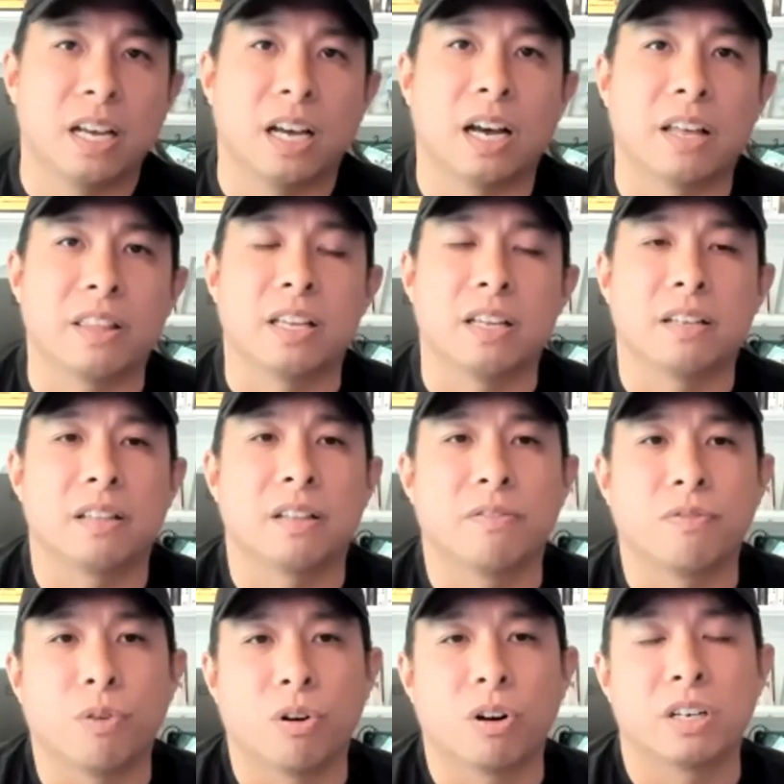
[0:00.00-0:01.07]

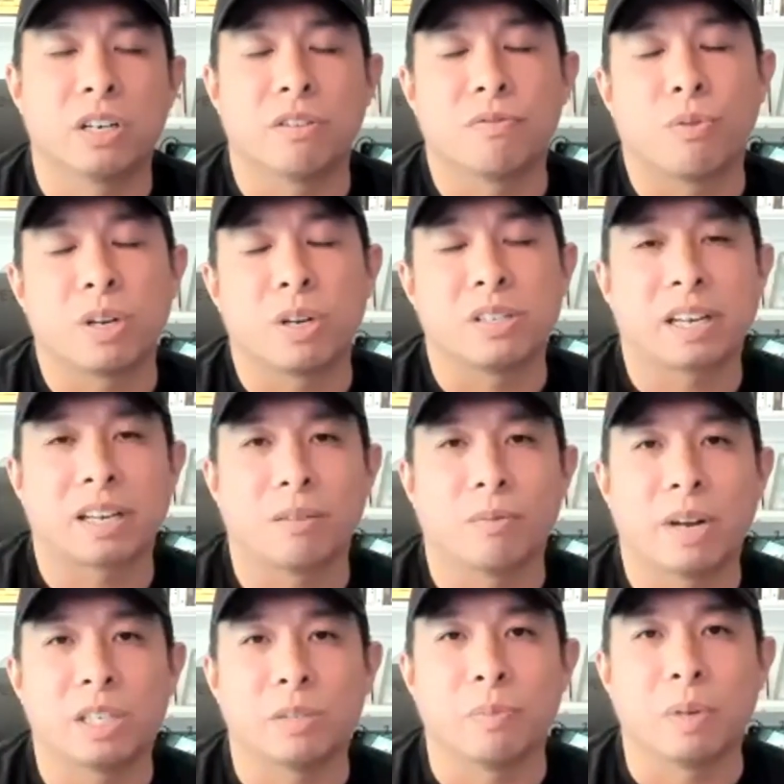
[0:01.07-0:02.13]
442nd
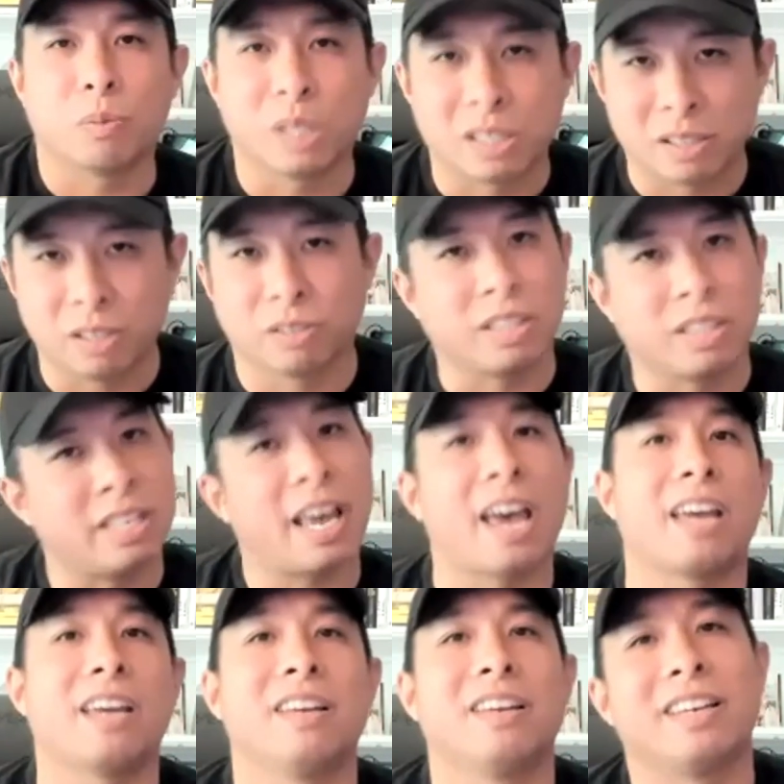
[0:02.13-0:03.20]
Regiment, which still
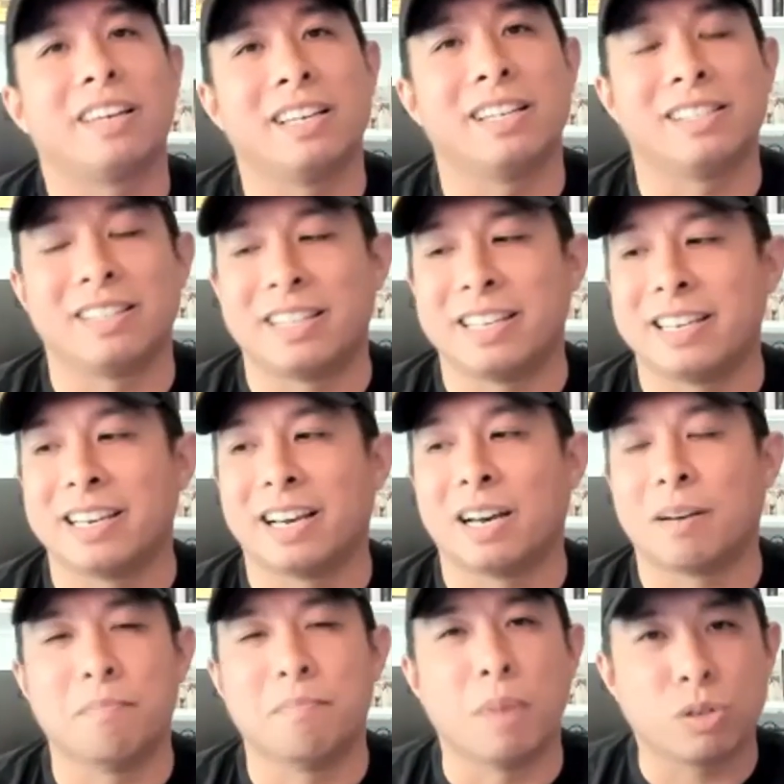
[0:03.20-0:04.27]
today is
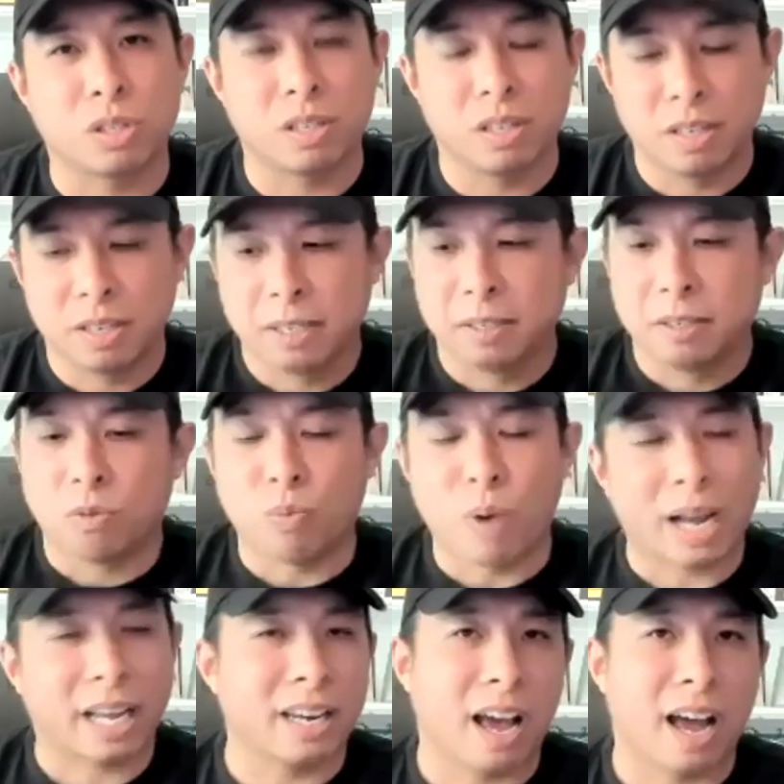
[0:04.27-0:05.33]
the most
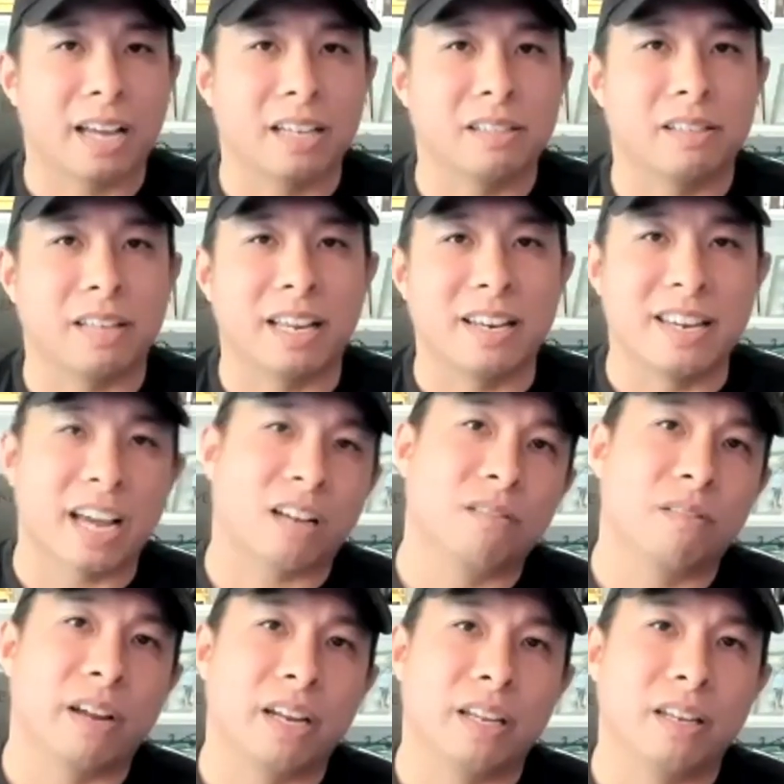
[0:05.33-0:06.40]
recognized and
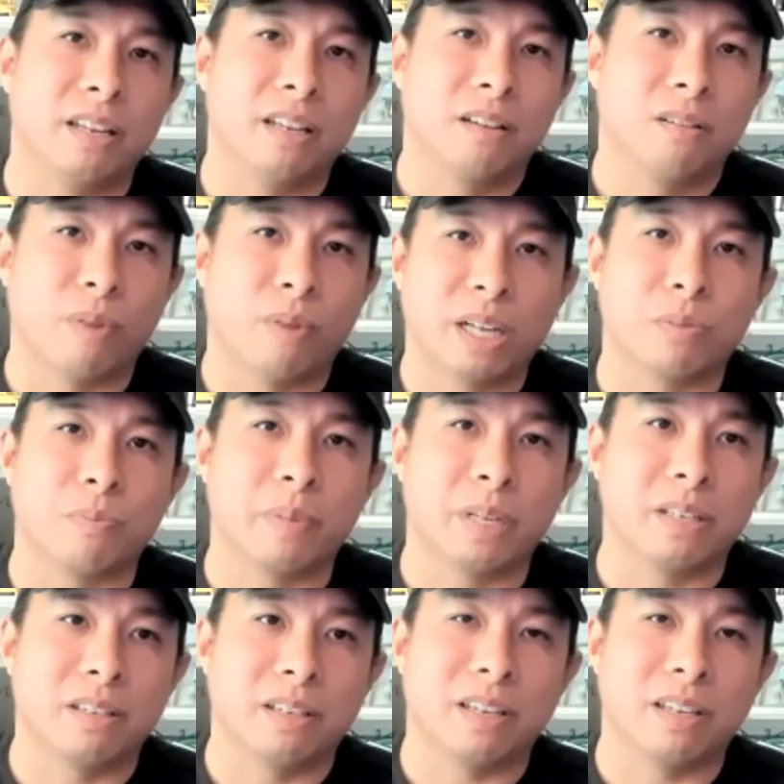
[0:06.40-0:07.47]
decorated
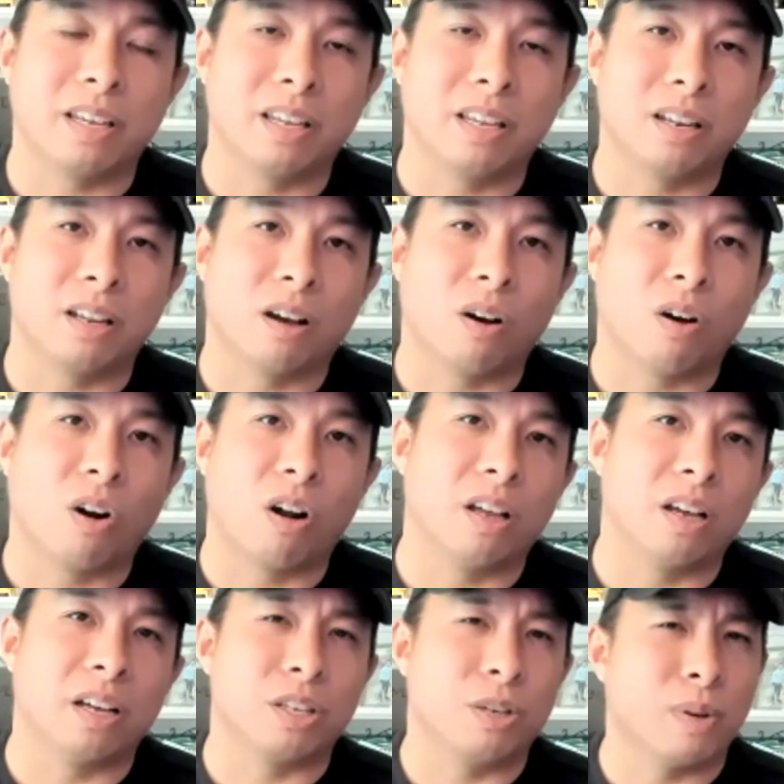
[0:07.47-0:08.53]
regiment in
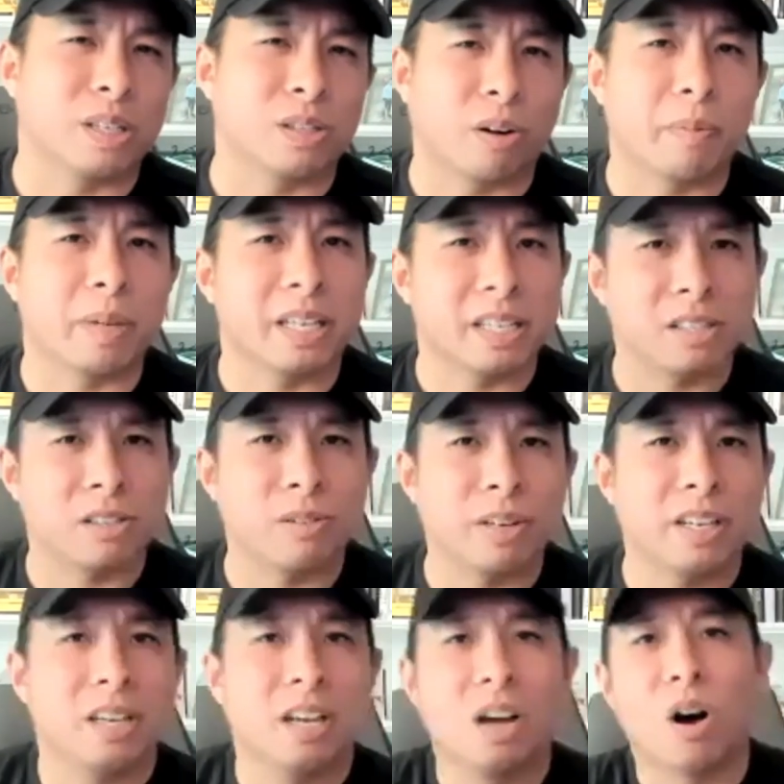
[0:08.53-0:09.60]
US Army
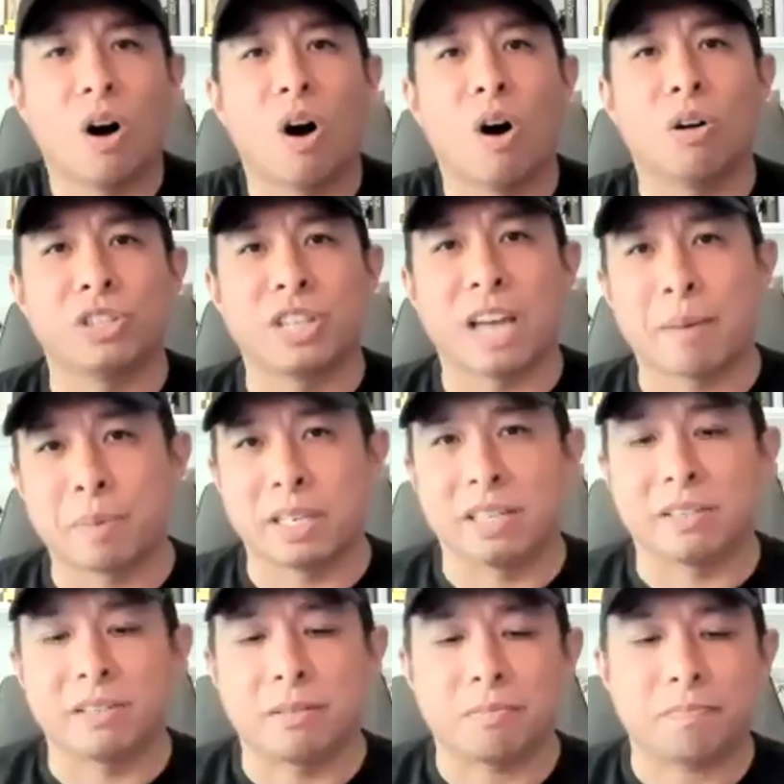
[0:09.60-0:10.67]
history, all
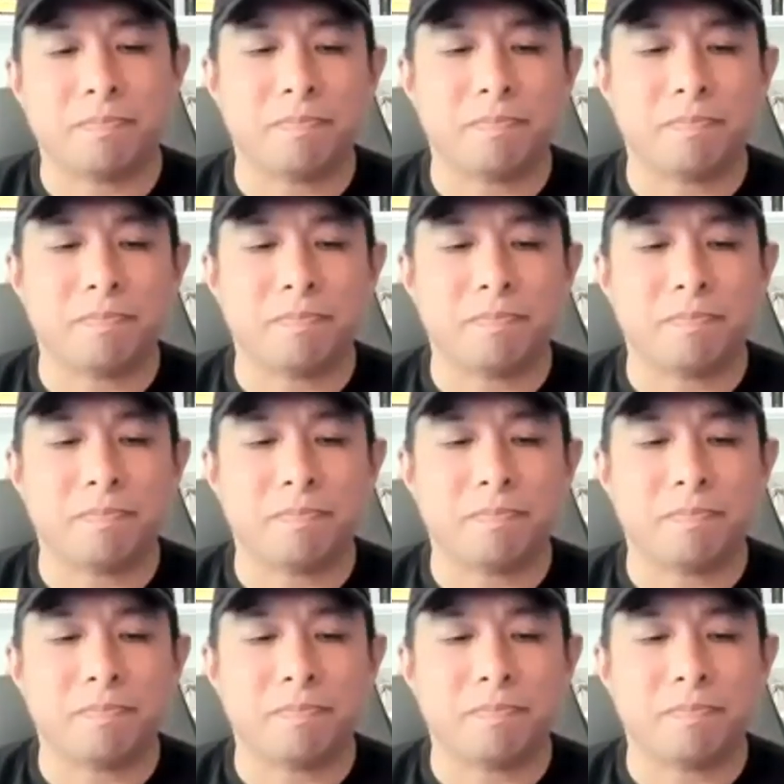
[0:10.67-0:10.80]
Japanese.